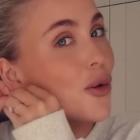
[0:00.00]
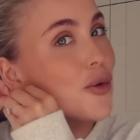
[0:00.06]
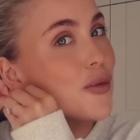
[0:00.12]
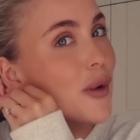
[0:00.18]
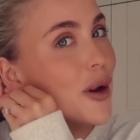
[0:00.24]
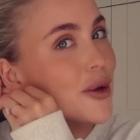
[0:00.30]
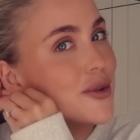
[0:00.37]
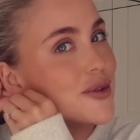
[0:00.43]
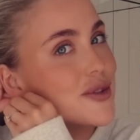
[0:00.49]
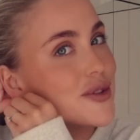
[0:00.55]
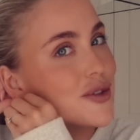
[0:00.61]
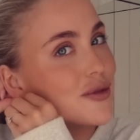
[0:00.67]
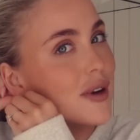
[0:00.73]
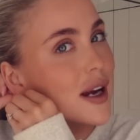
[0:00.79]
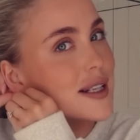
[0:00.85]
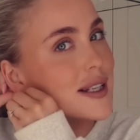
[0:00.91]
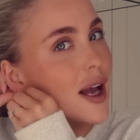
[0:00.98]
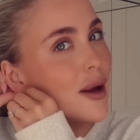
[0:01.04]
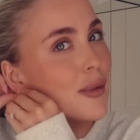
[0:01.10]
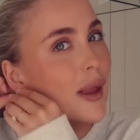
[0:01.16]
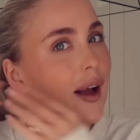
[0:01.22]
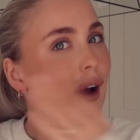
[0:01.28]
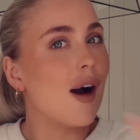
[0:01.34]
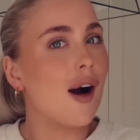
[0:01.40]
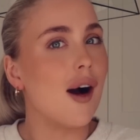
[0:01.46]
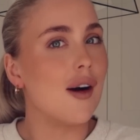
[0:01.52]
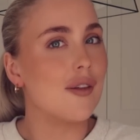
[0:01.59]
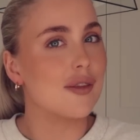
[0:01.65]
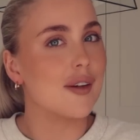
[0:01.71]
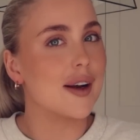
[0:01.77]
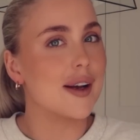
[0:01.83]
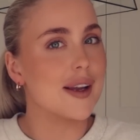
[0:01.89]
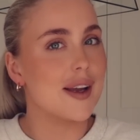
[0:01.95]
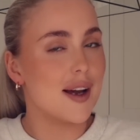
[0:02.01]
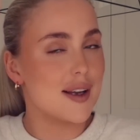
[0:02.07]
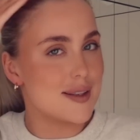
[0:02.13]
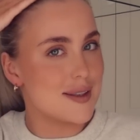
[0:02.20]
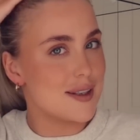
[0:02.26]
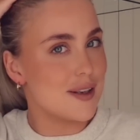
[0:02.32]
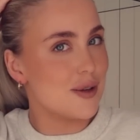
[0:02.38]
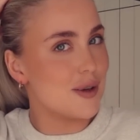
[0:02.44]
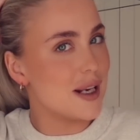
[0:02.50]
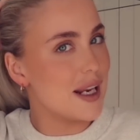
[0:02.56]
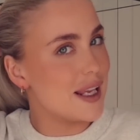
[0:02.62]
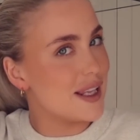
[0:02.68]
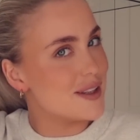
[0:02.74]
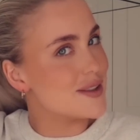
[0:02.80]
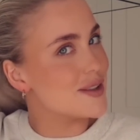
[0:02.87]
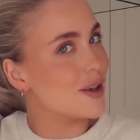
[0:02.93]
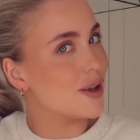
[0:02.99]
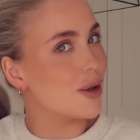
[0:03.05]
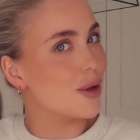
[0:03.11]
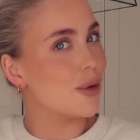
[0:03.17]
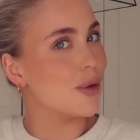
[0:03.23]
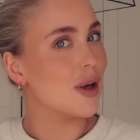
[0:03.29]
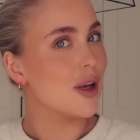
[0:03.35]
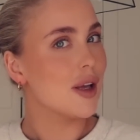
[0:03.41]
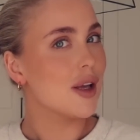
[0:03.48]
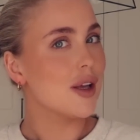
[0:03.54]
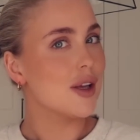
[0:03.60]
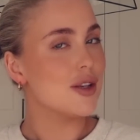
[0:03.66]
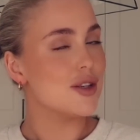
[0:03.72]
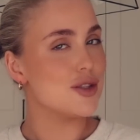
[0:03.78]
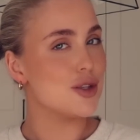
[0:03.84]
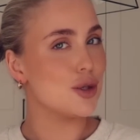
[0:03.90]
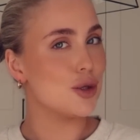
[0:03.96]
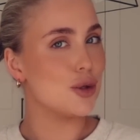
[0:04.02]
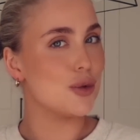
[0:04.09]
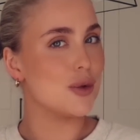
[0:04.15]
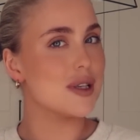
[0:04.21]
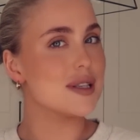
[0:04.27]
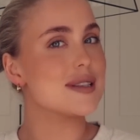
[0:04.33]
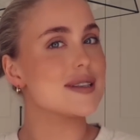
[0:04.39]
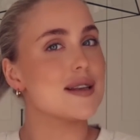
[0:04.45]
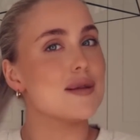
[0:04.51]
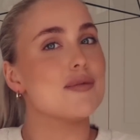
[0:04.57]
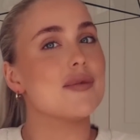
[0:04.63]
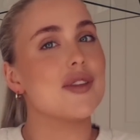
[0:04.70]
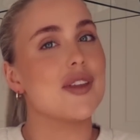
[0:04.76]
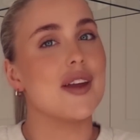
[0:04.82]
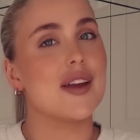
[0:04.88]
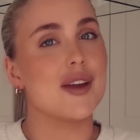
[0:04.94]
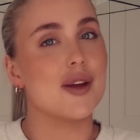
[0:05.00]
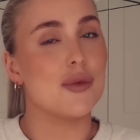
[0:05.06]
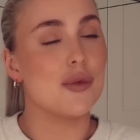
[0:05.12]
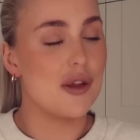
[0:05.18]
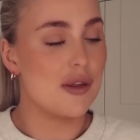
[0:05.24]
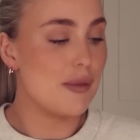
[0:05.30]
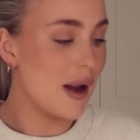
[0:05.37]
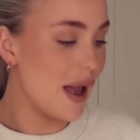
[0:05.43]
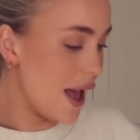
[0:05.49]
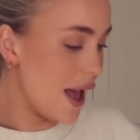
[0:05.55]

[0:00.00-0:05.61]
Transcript: almost ready. I'm like half ready. I still need to do something with my